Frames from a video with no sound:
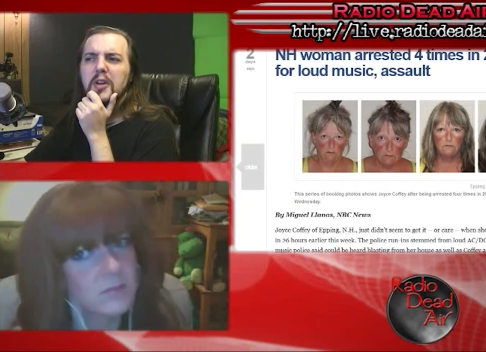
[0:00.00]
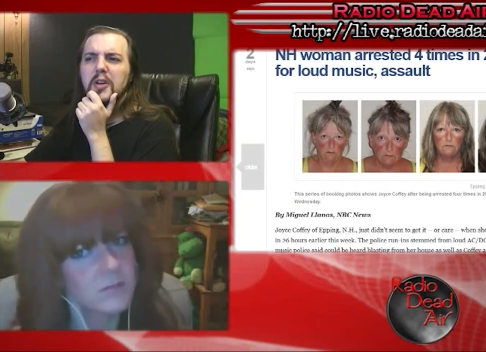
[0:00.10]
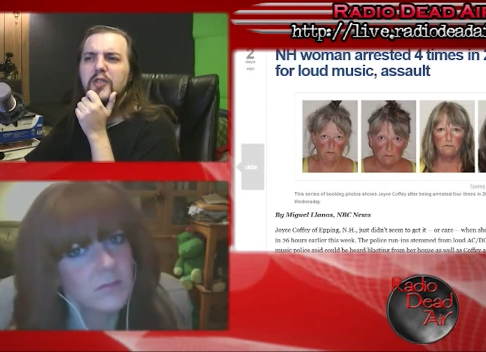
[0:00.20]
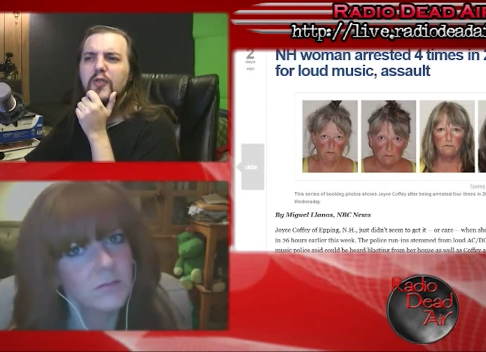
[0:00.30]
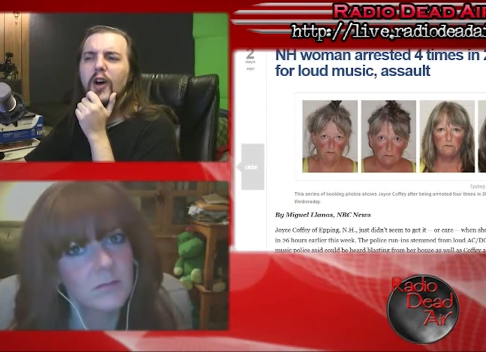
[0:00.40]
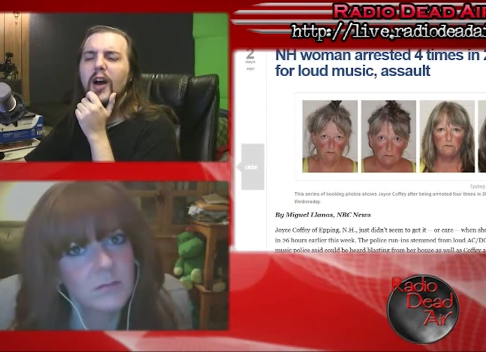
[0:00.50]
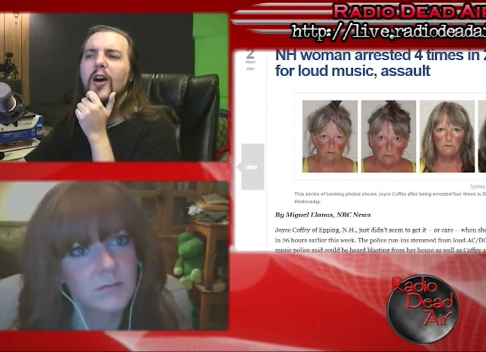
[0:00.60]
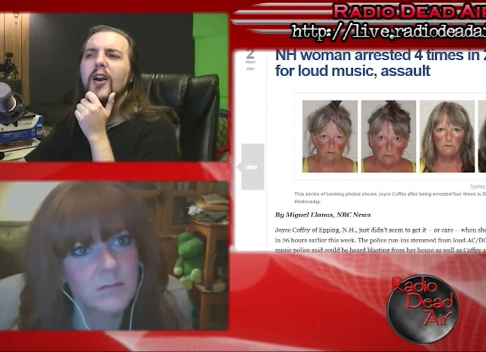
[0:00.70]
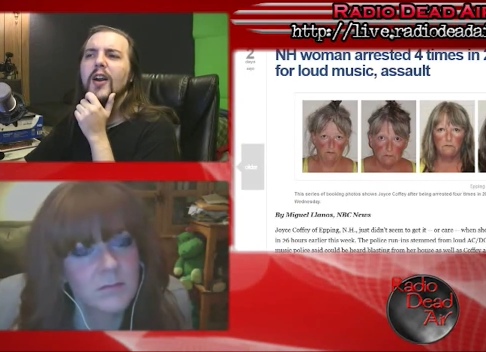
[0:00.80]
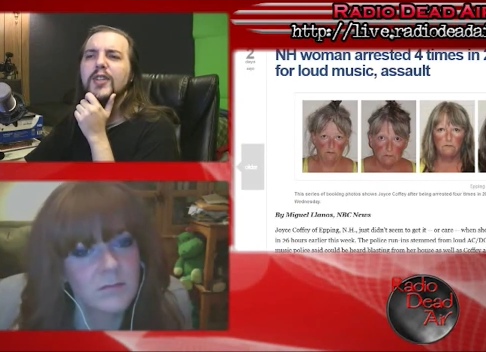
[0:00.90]
Speaker 1: That's fine.
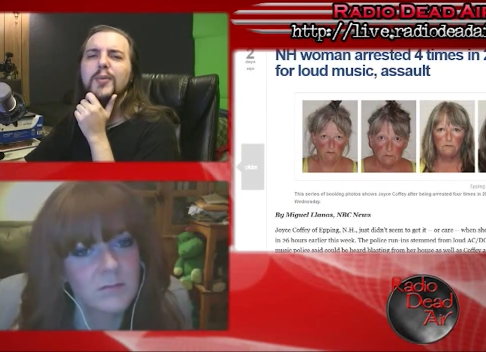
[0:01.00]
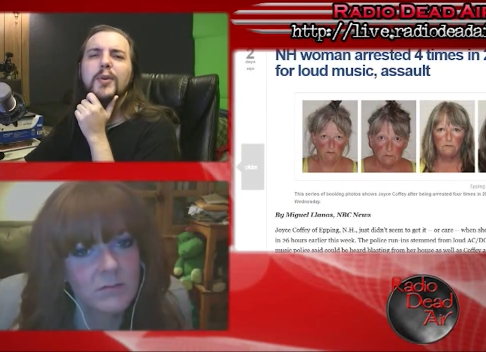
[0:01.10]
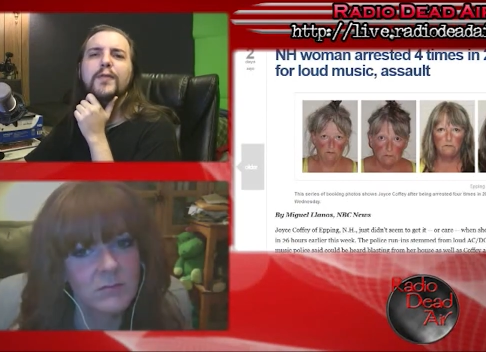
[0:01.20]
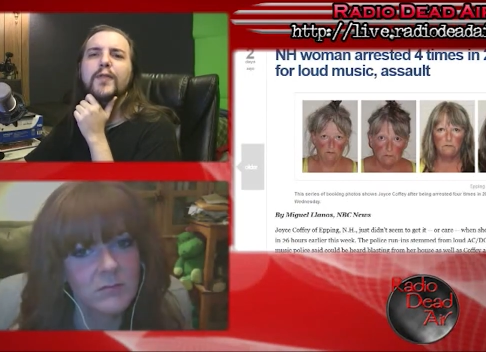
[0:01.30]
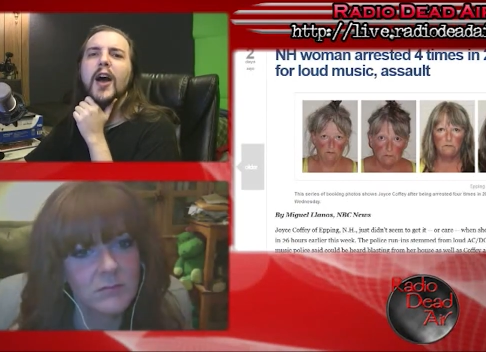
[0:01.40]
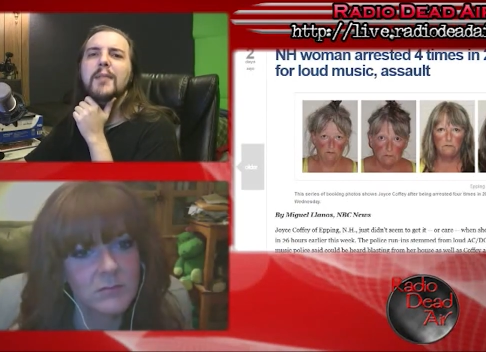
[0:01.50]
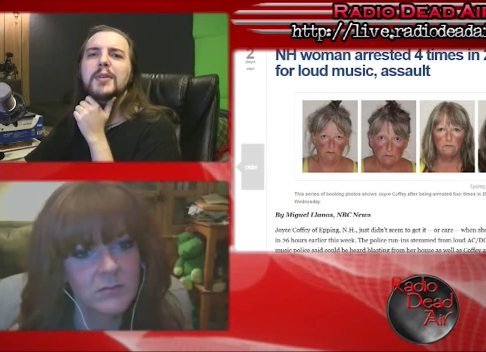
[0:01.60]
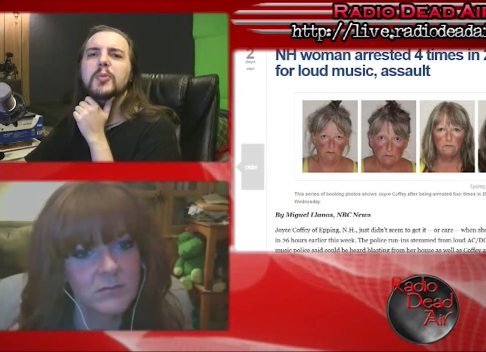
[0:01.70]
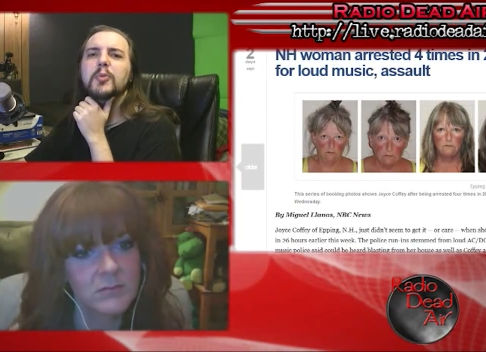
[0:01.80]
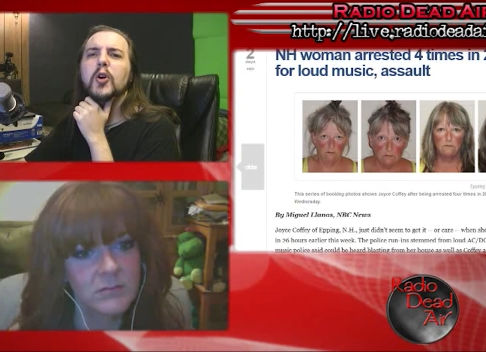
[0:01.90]
All right, someone find
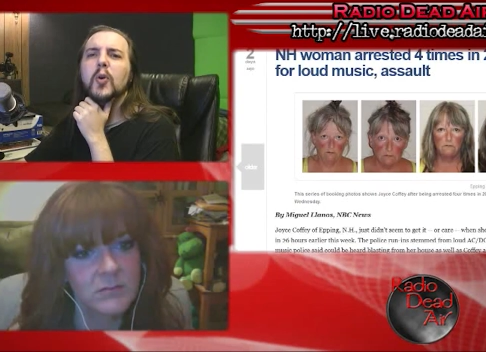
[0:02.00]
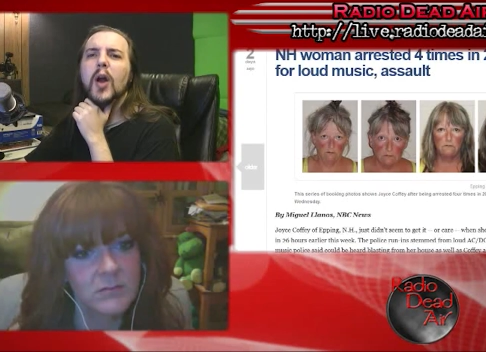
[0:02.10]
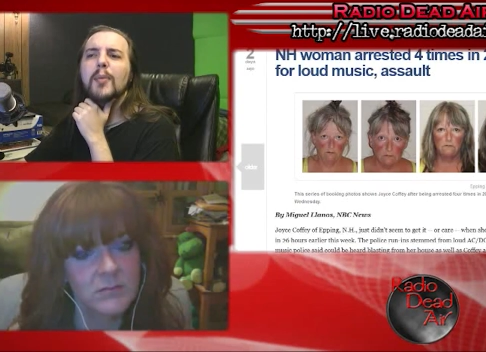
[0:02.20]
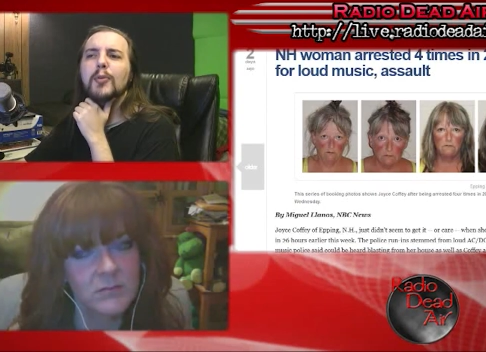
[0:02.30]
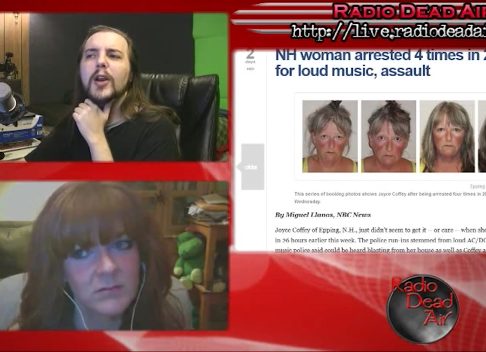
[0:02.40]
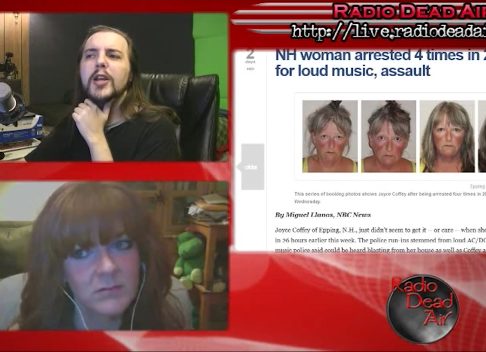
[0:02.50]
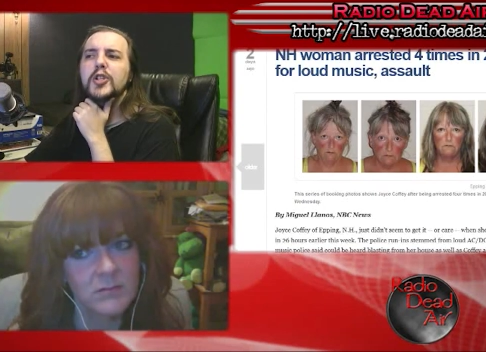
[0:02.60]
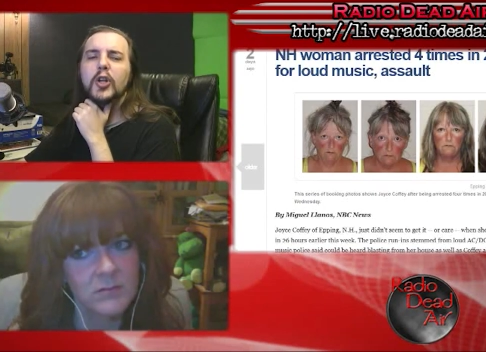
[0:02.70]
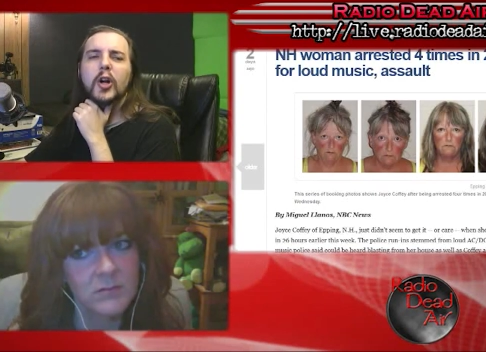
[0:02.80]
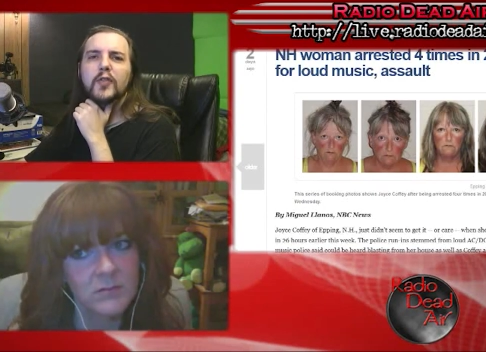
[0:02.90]
me some
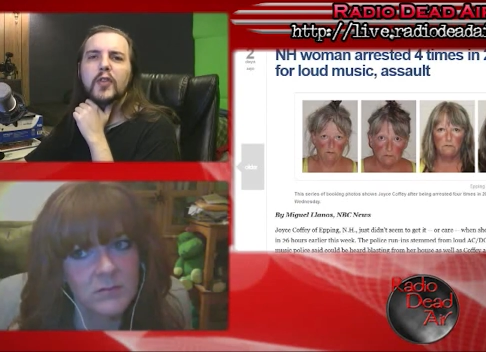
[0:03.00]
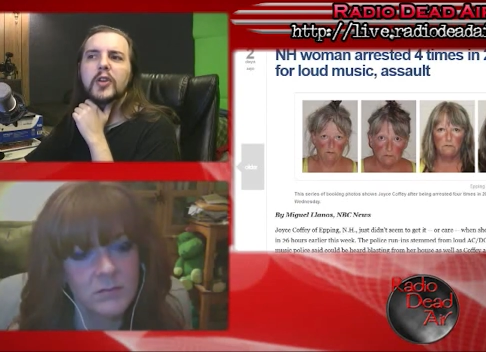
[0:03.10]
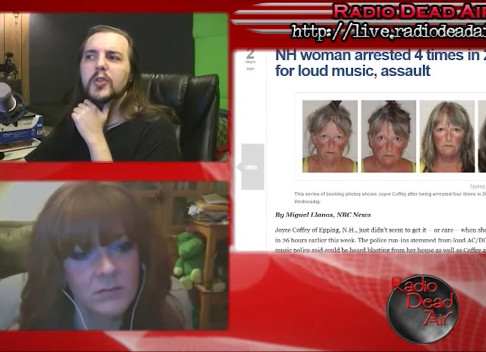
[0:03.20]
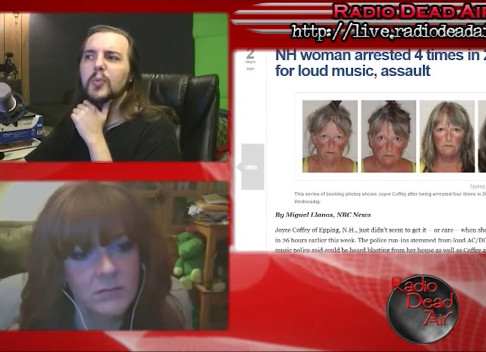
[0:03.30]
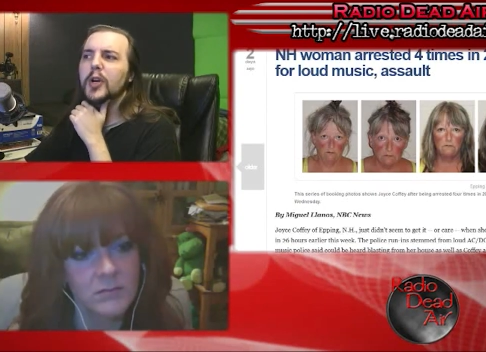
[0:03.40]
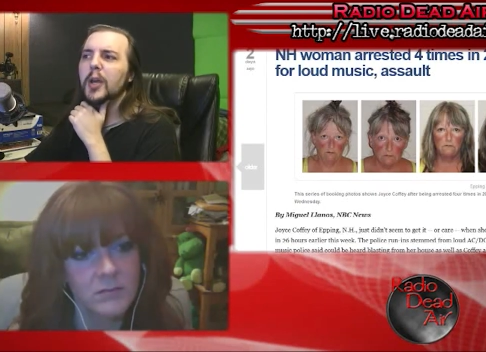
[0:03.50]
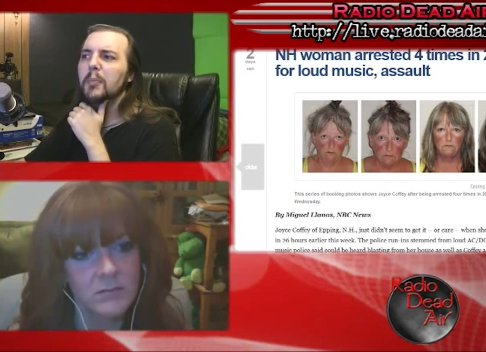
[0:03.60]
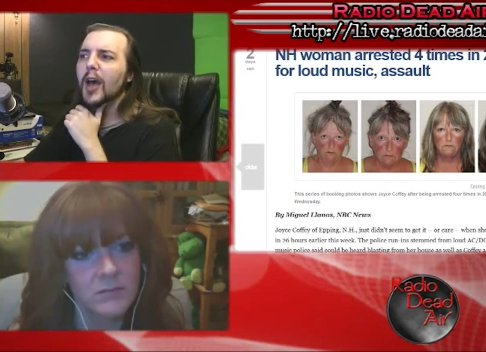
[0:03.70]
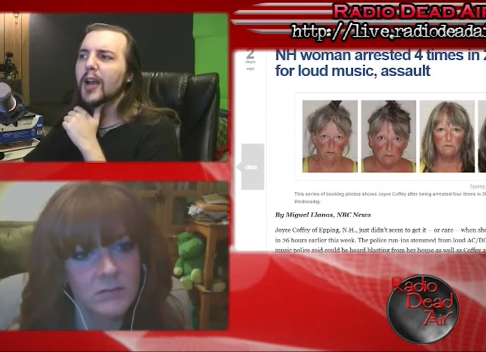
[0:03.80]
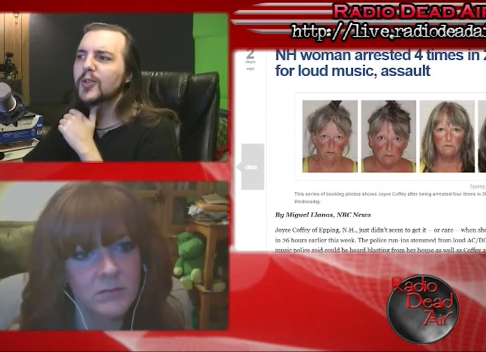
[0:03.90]
corroboration on this, and we'll get
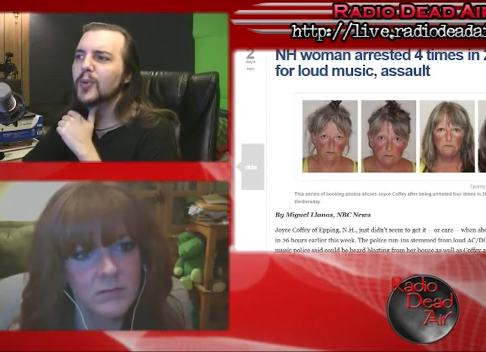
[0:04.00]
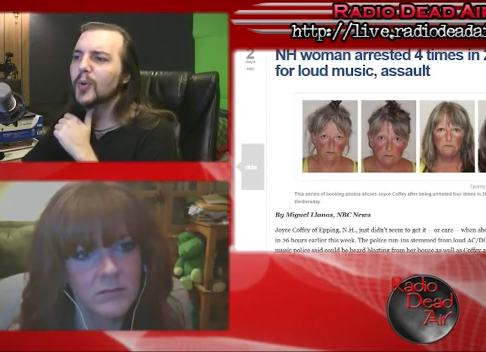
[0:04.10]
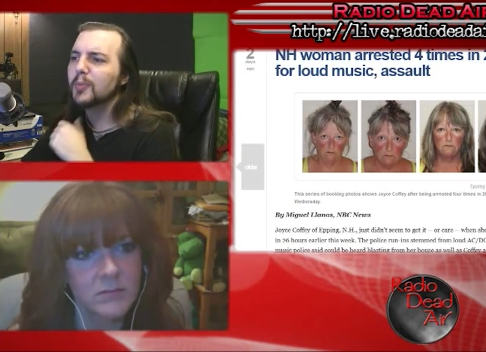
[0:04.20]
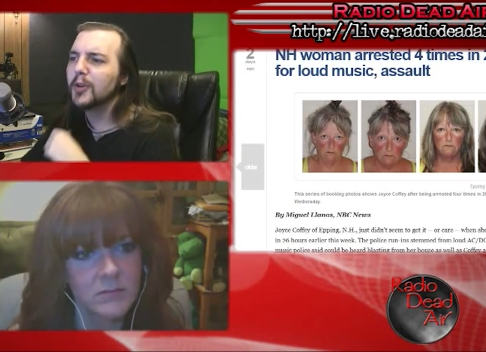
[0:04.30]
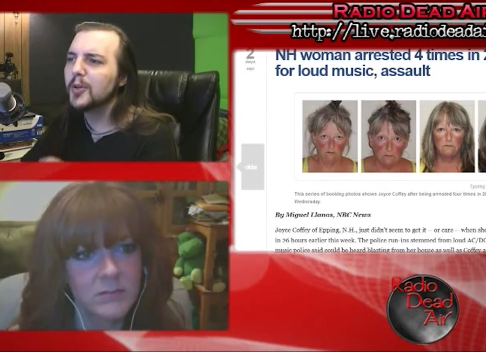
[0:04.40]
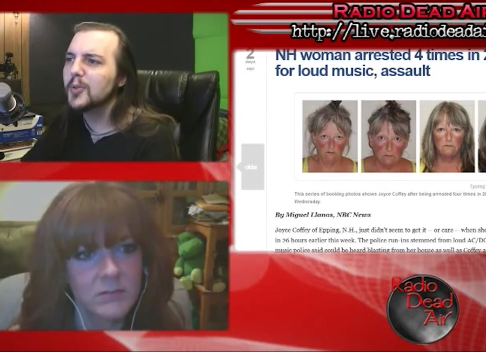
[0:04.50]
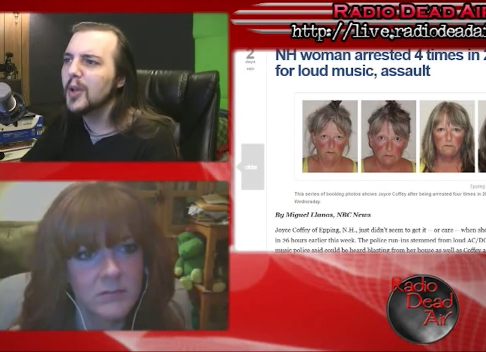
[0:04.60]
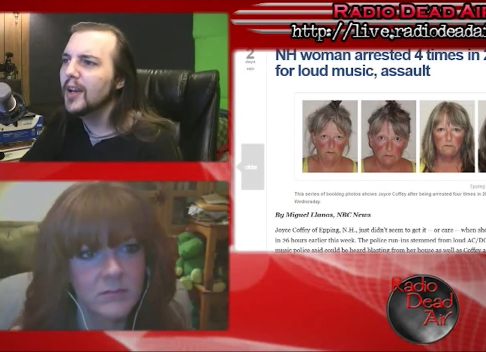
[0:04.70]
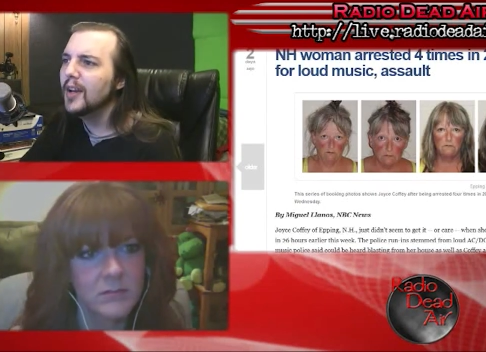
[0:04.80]
back to it because